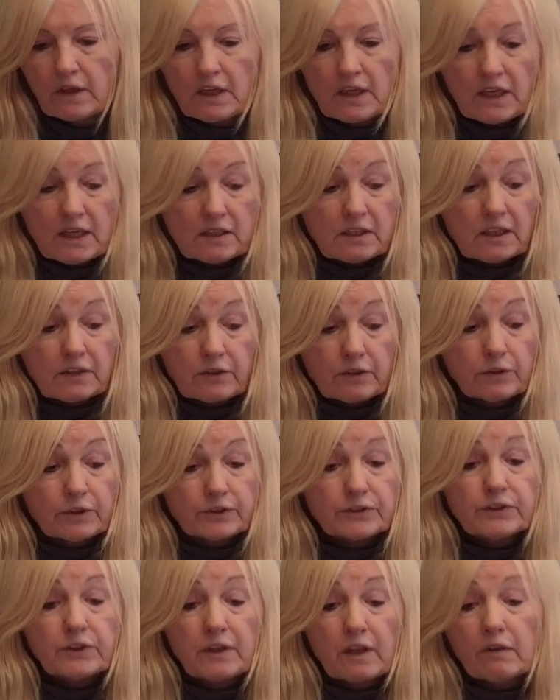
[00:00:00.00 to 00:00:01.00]
And then there
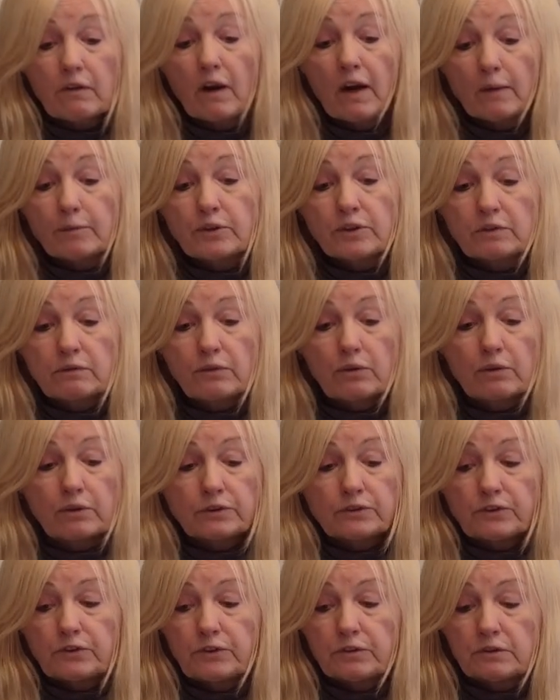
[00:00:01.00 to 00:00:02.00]
is the other option, of
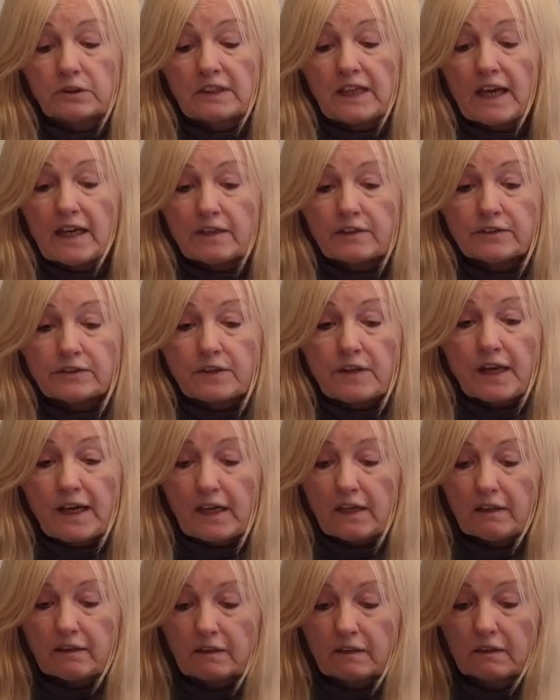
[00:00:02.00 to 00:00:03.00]
course, too, and that is
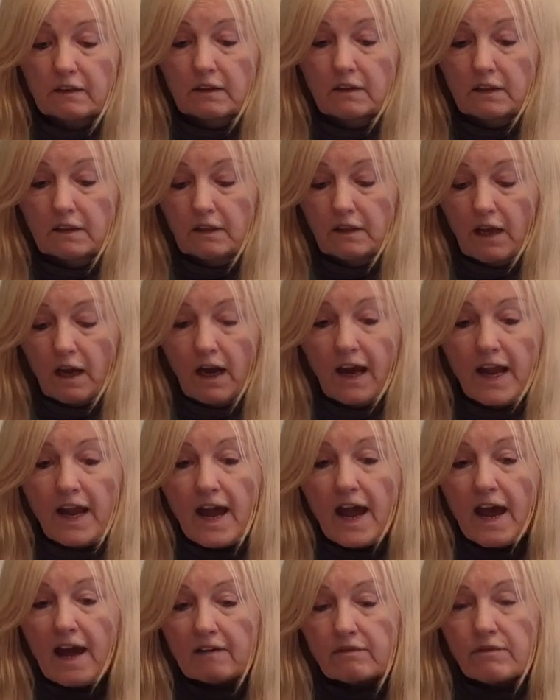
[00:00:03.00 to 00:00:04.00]
that I
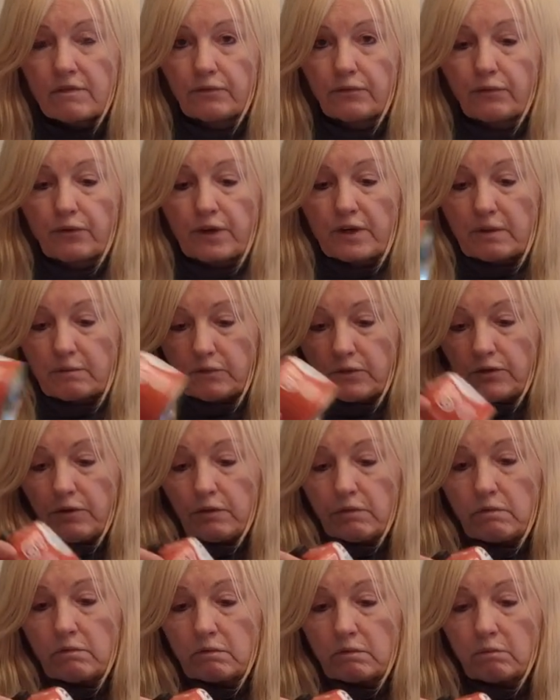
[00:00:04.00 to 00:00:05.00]
have the freedom
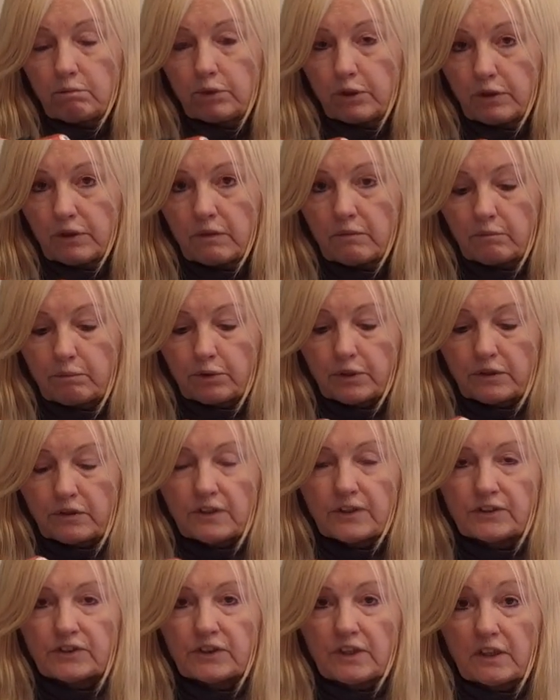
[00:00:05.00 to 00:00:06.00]
to put
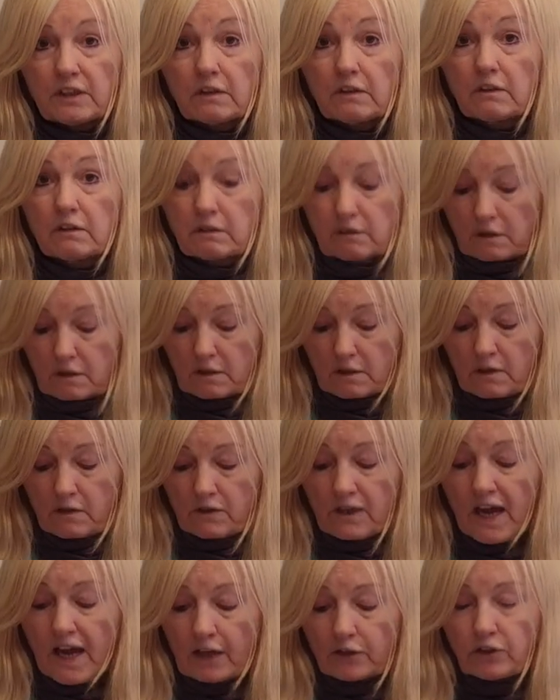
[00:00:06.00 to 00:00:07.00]
this in,
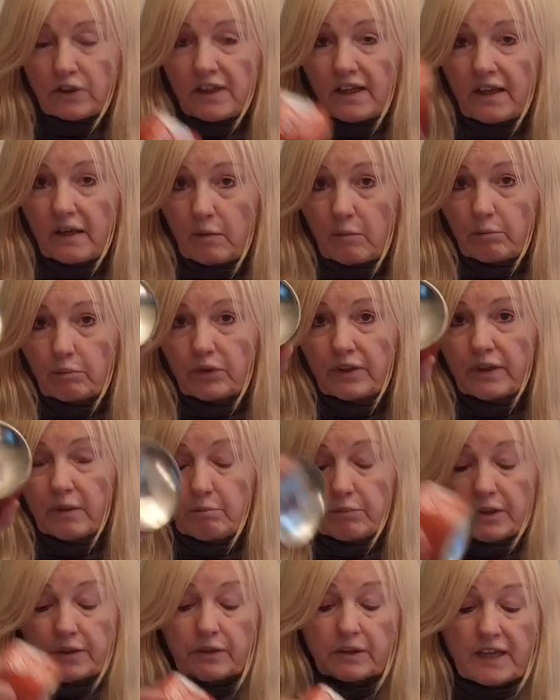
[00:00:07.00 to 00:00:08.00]
to actually bring a
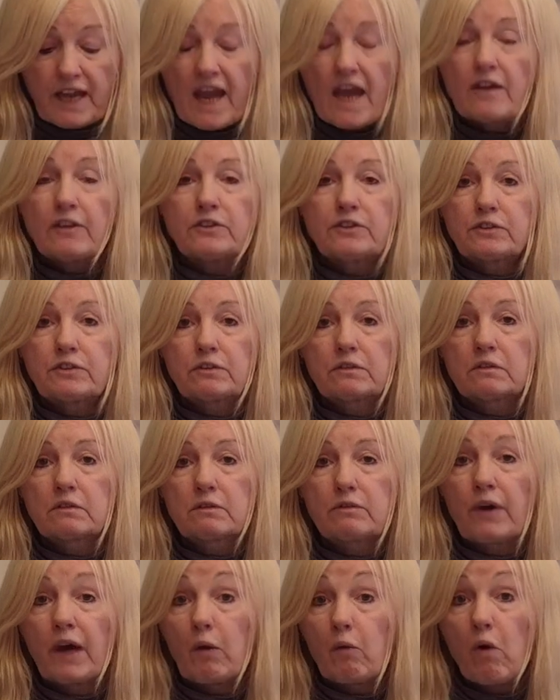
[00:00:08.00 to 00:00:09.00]
bigger canister
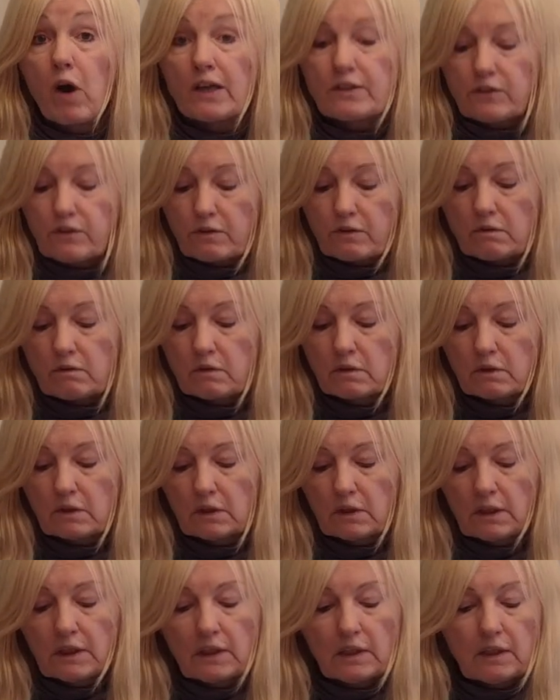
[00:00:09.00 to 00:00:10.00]
if I want
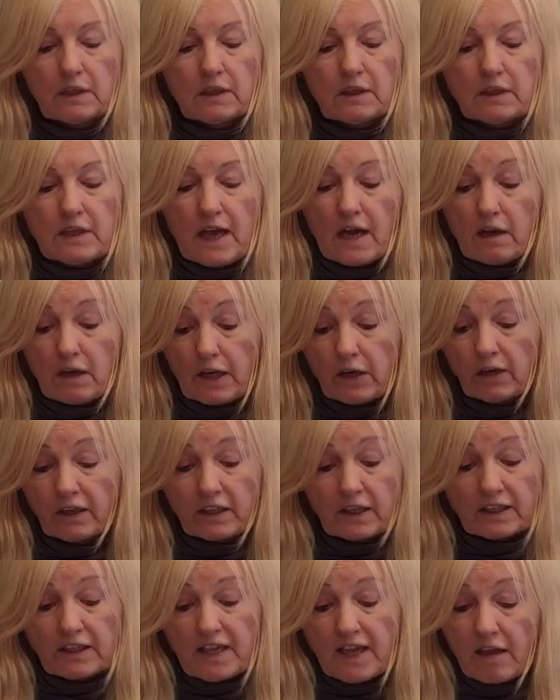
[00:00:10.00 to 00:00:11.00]
to. Now,
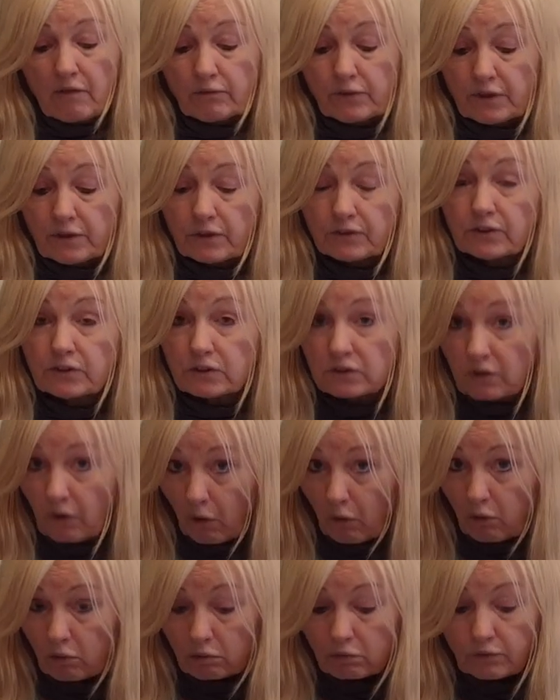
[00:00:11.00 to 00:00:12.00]
I can't fit the
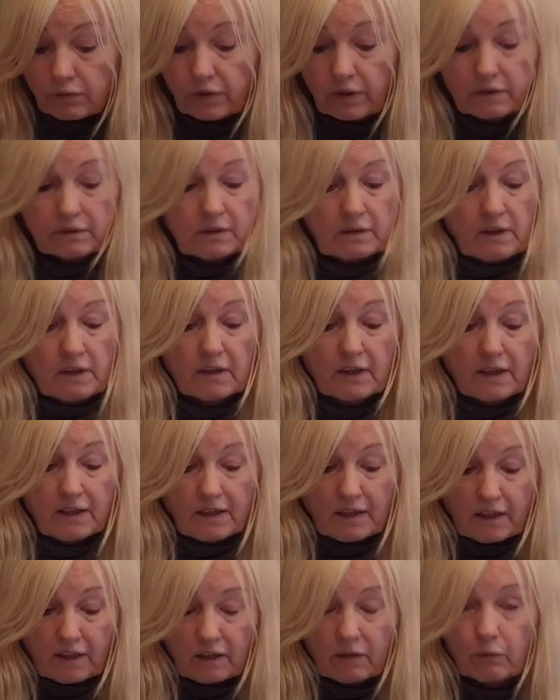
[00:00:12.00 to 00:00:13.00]
stove
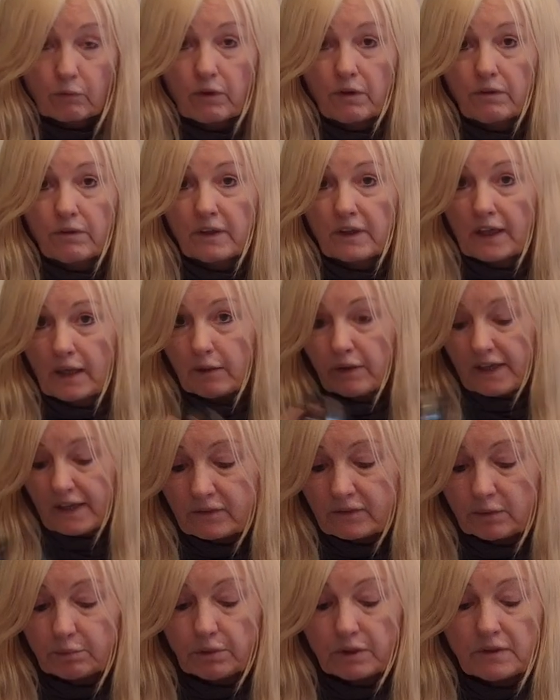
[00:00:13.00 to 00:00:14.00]
in with it. I would
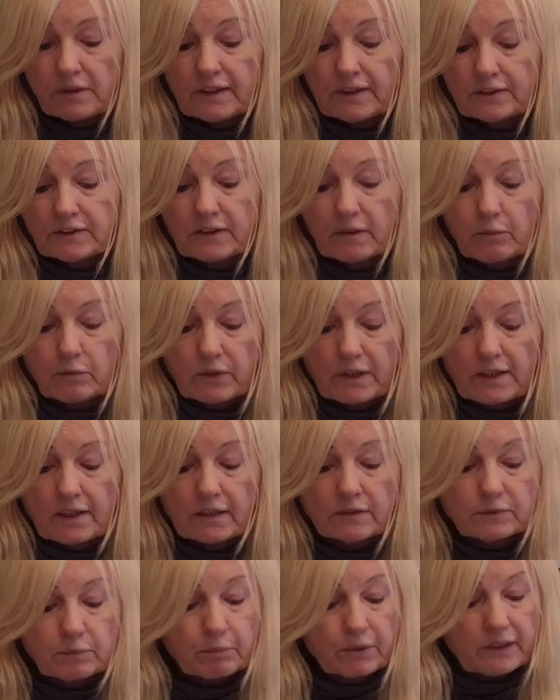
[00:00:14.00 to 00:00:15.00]
to put that somewhere
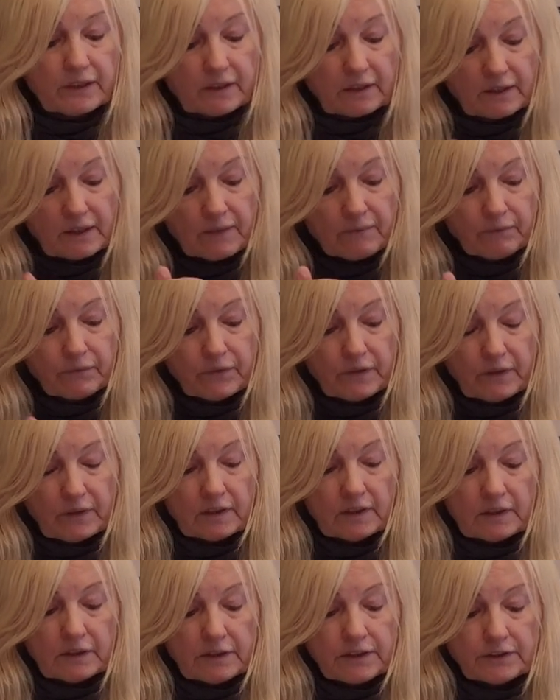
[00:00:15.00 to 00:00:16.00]
else, but
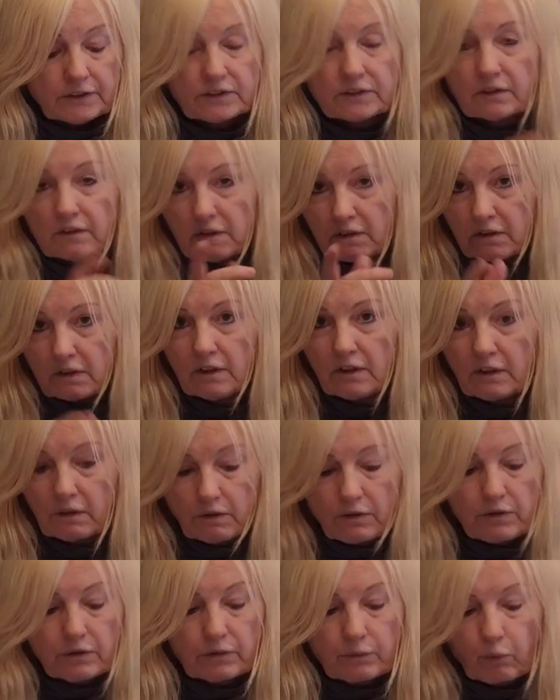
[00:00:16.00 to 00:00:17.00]
at least, you know,
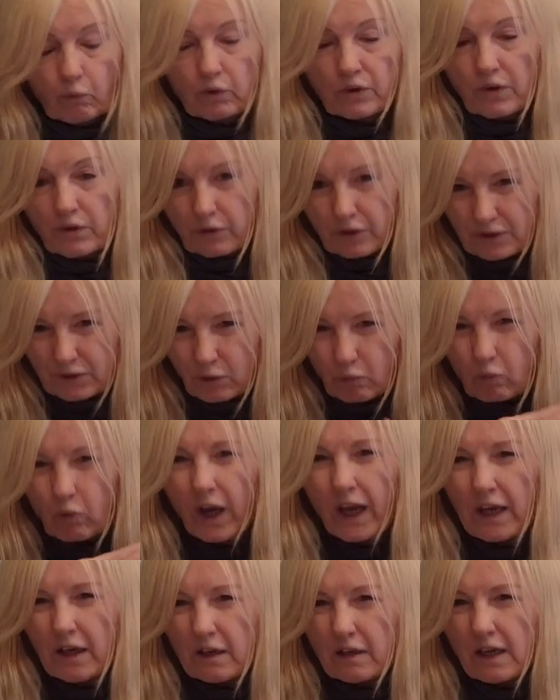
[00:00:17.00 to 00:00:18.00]
there is a
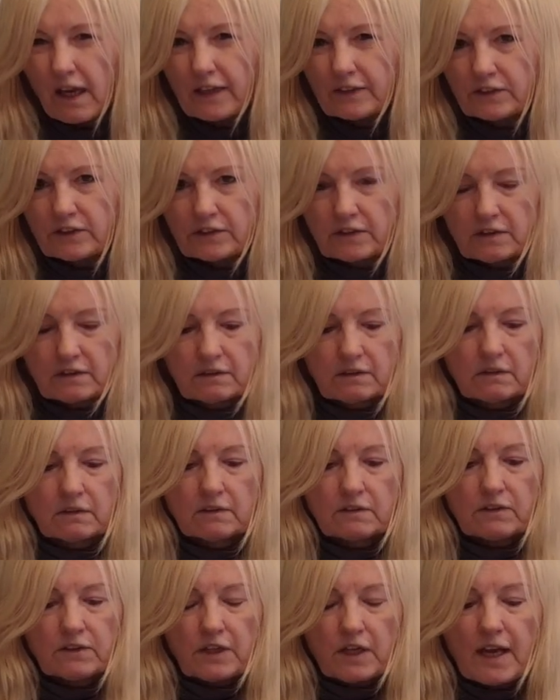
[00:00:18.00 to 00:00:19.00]
way to
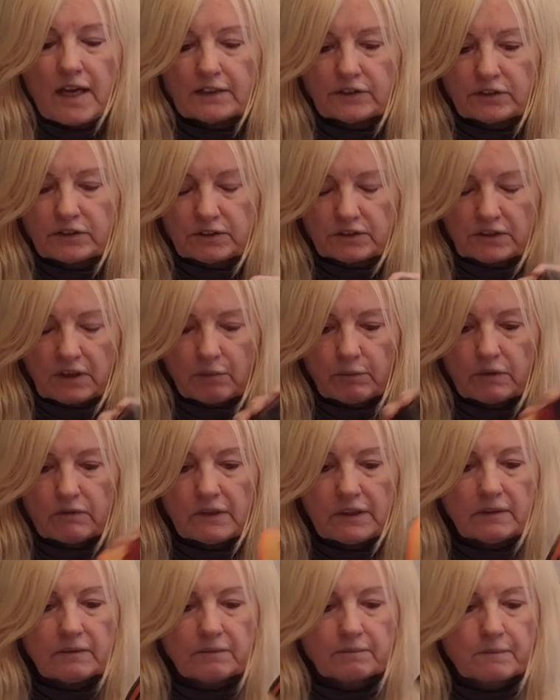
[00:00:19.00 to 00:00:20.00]
nest some of
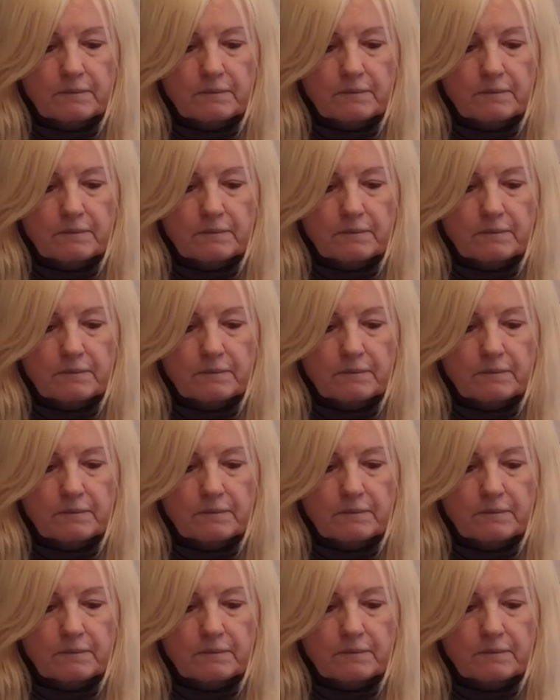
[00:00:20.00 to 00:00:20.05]
it.